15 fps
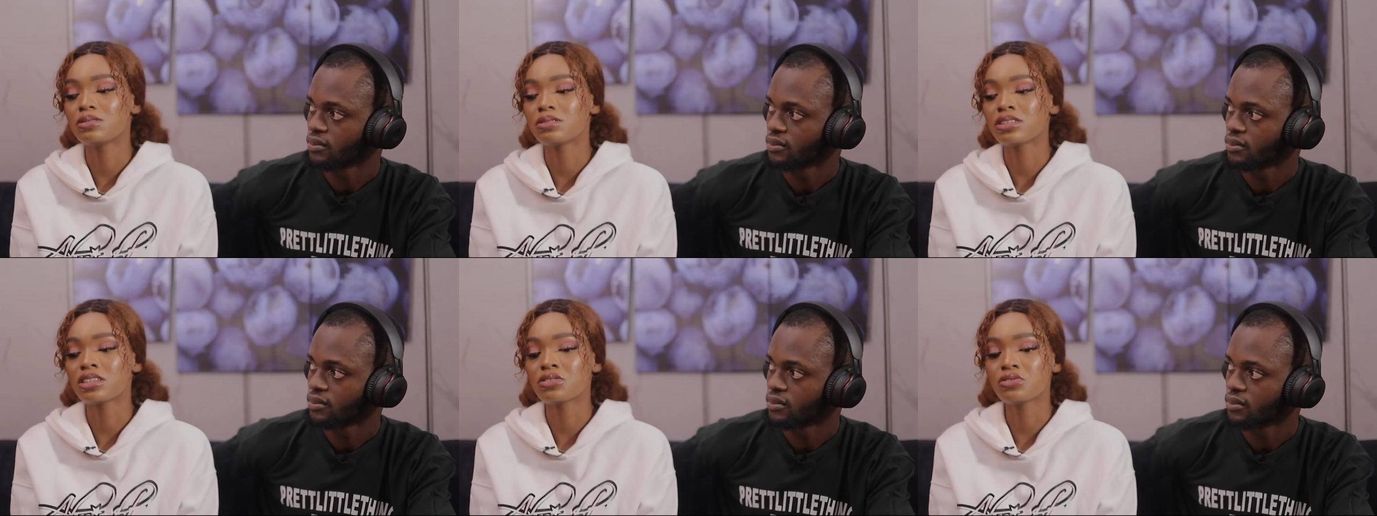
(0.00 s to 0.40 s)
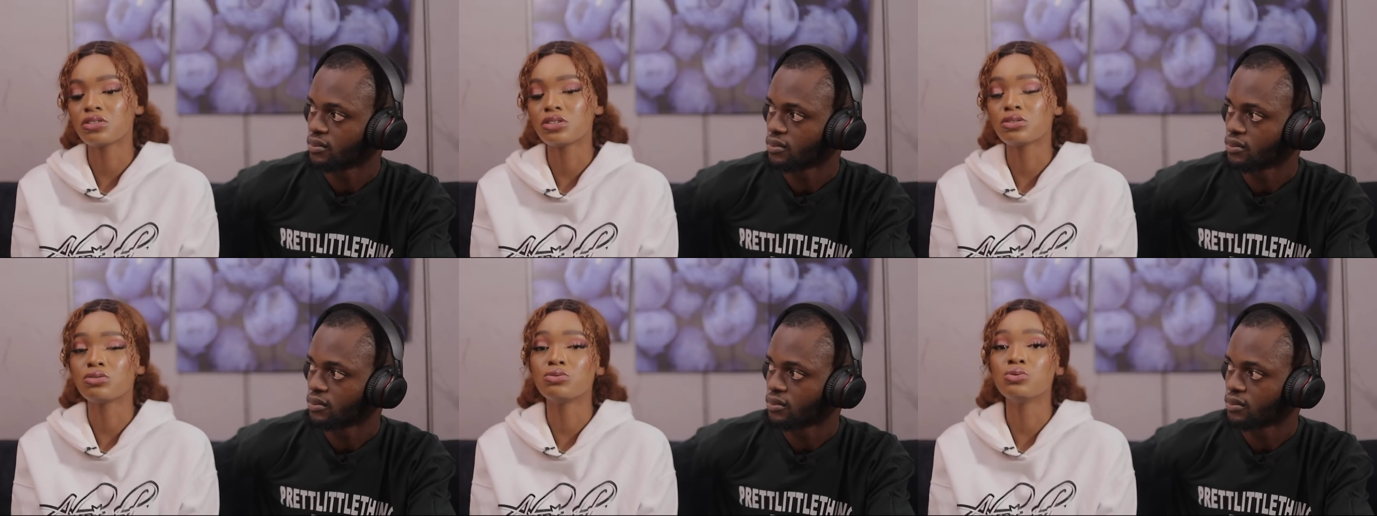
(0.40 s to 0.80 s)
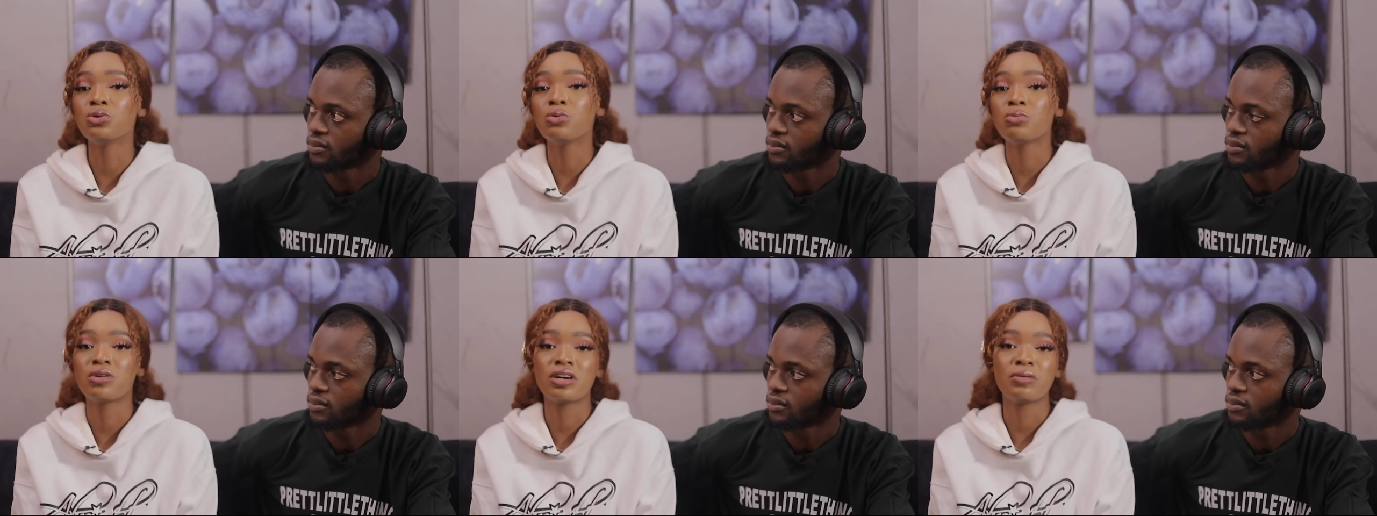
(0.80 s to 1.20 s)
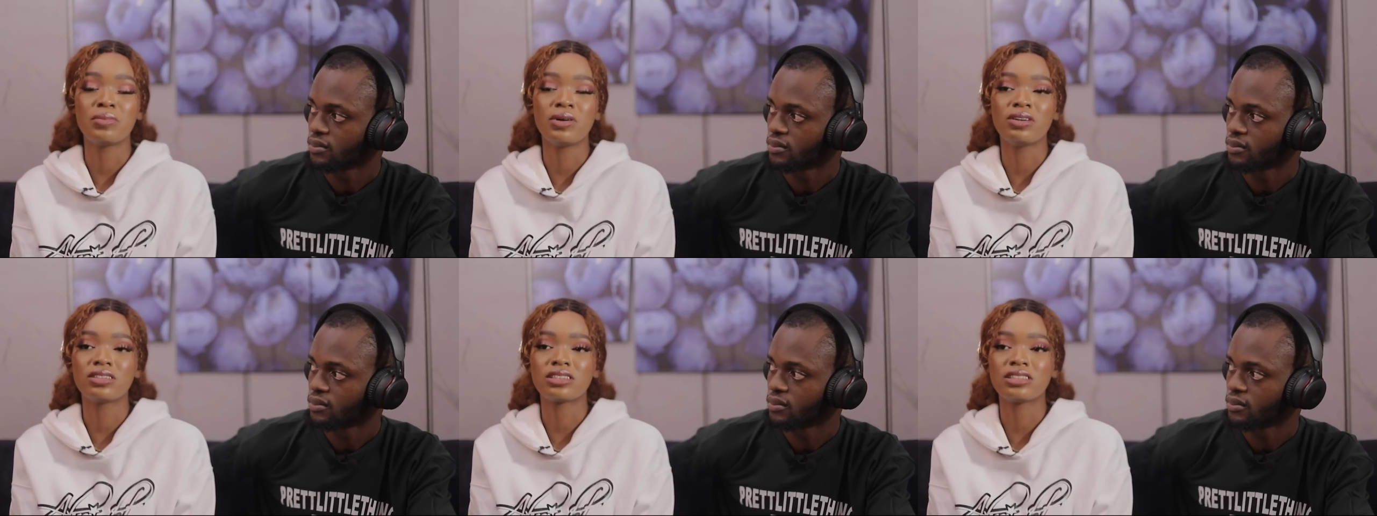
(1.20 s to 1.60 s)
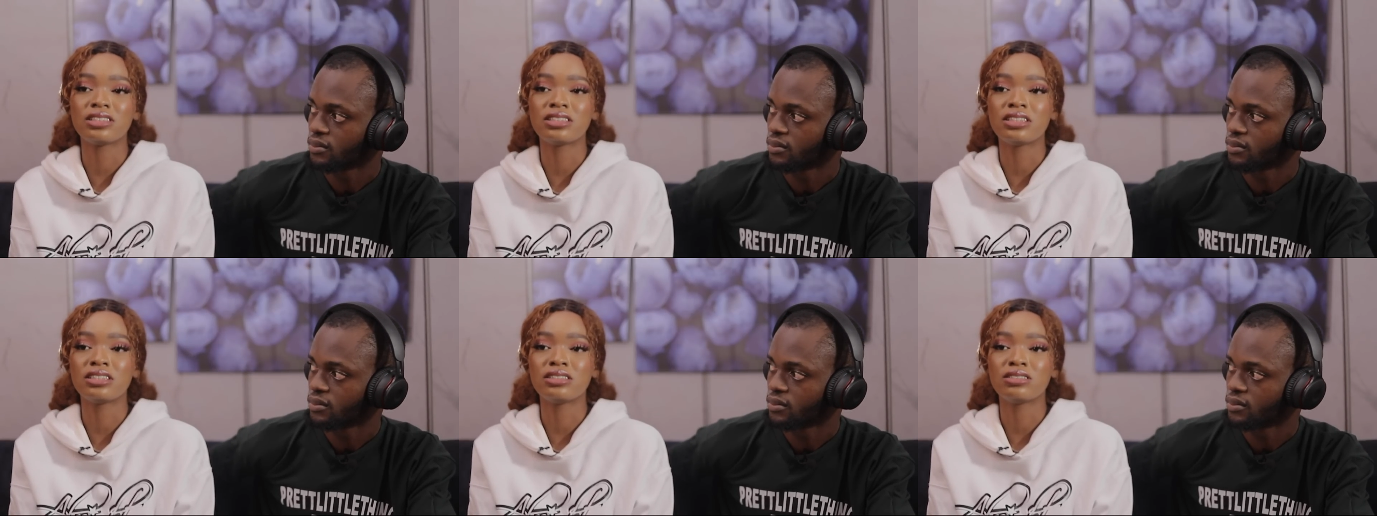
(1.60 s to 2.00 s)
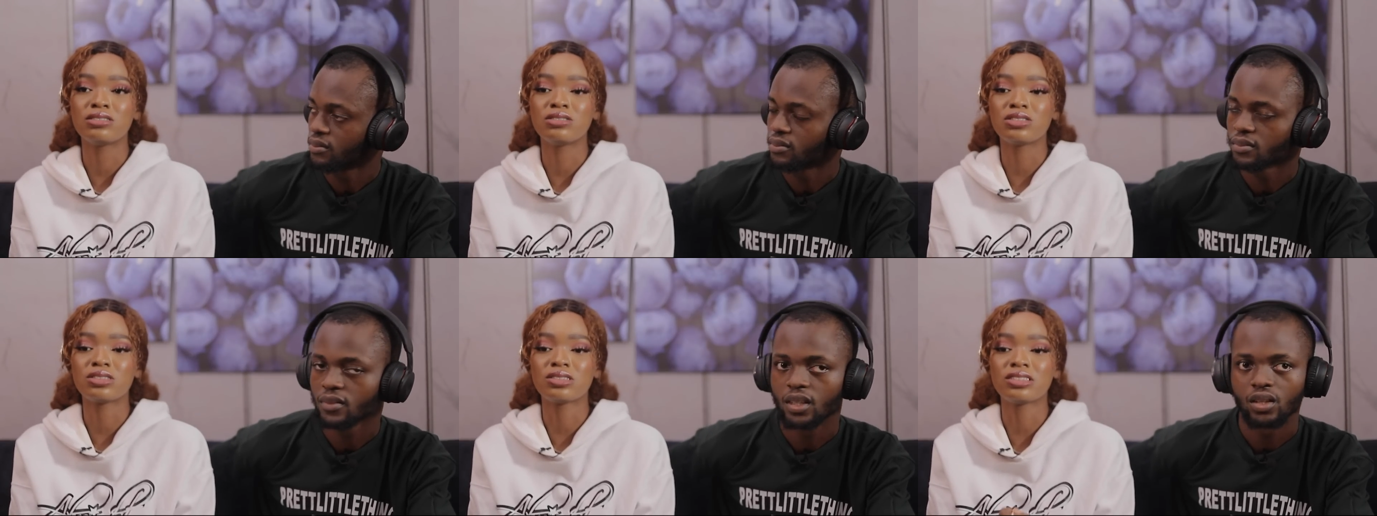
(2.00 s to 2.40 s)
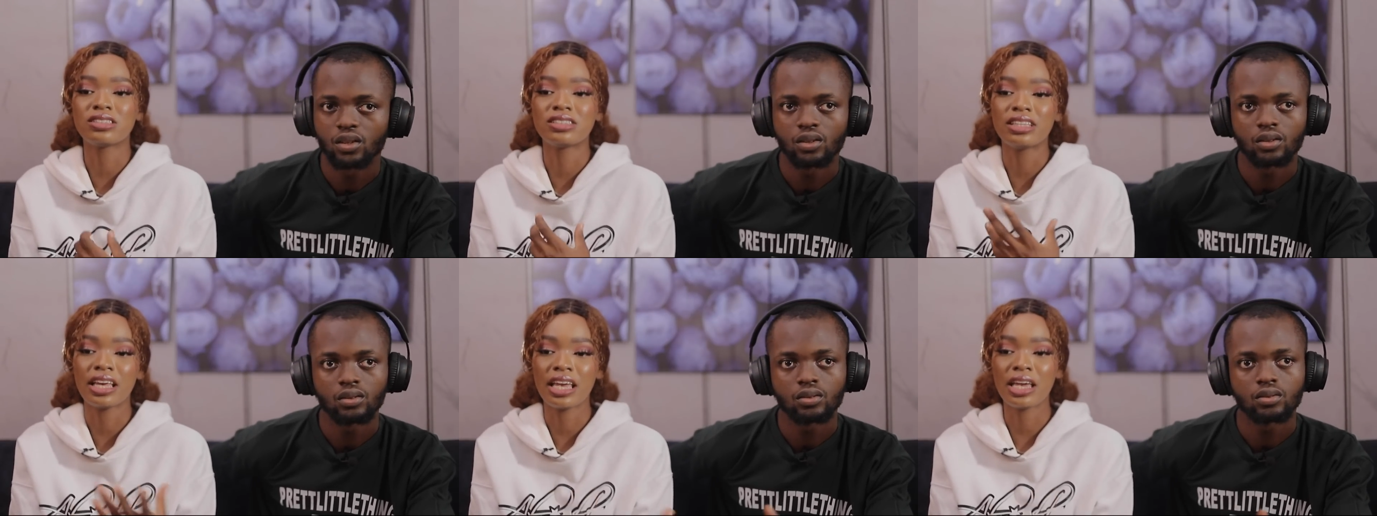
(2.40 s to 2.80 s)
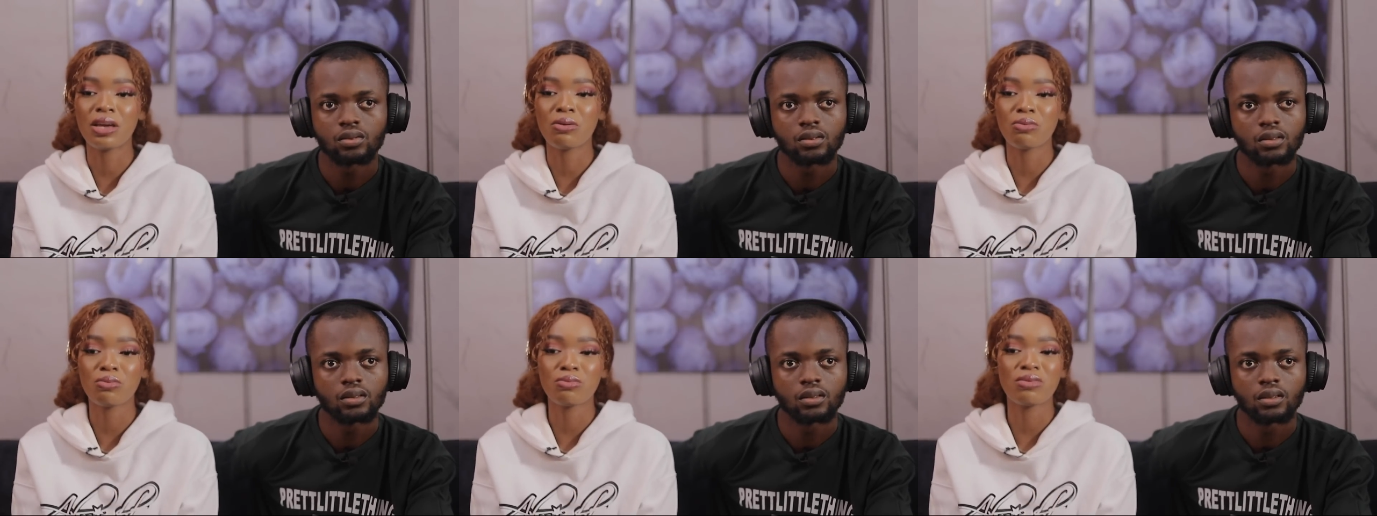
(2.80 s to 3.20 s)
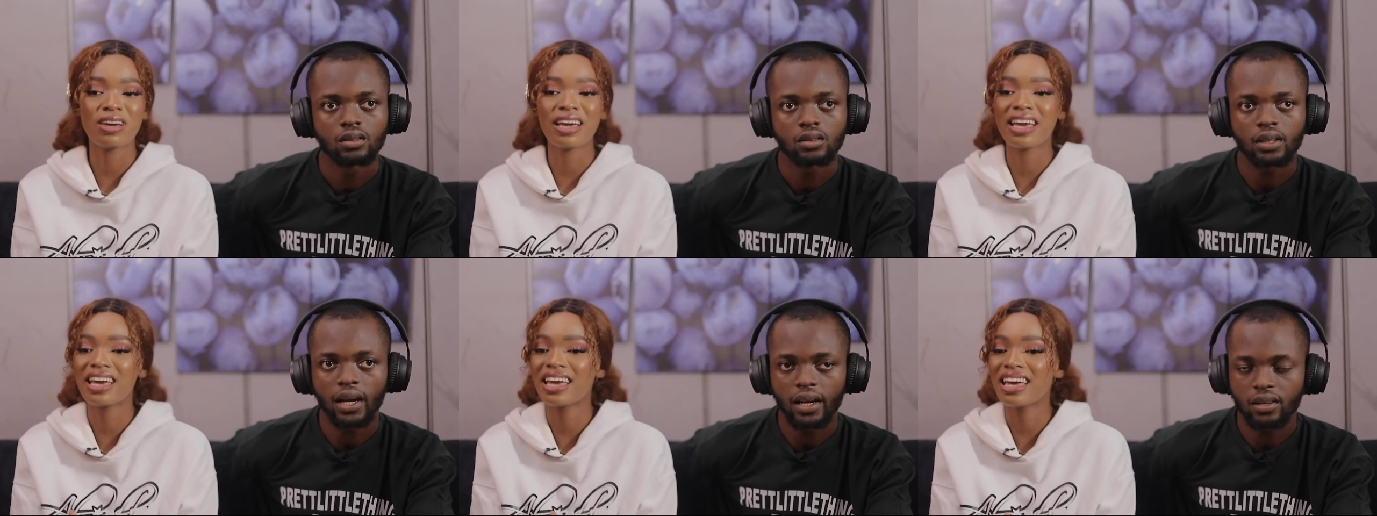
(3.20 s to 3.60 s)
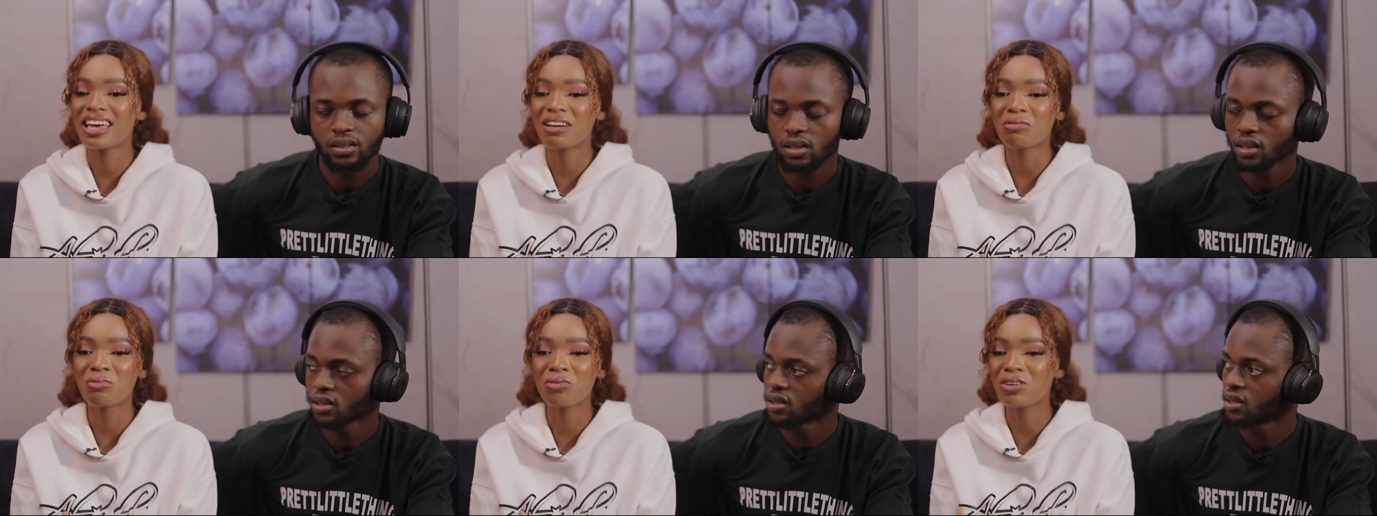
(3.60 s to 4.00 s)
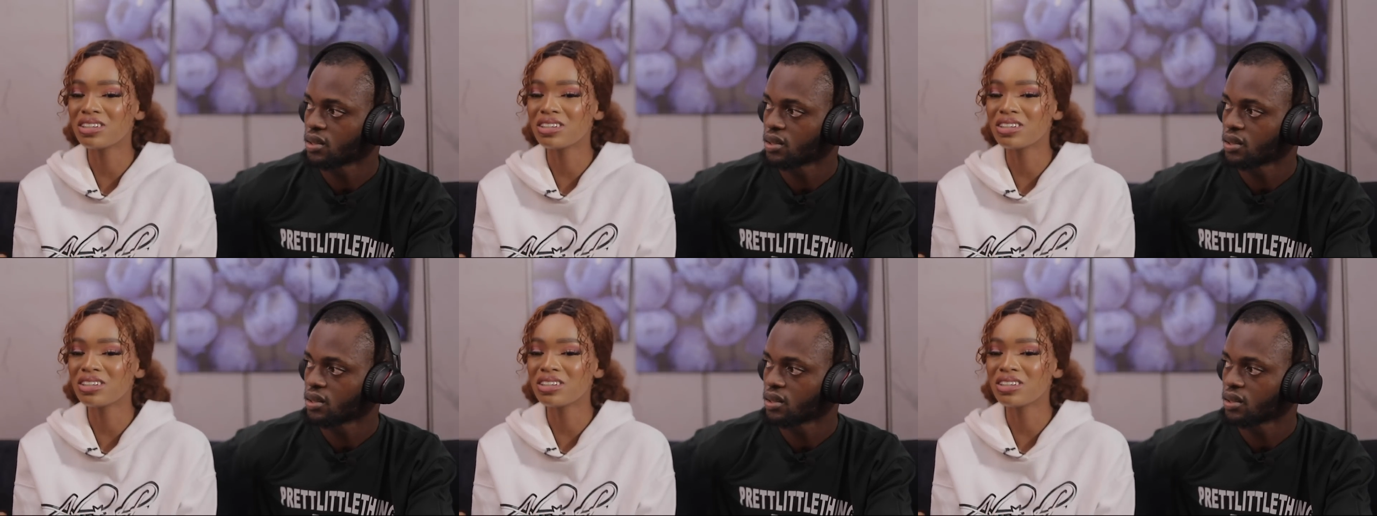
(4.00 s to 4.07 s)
Speaker 1: it's better for you to know more about it than just say that is it.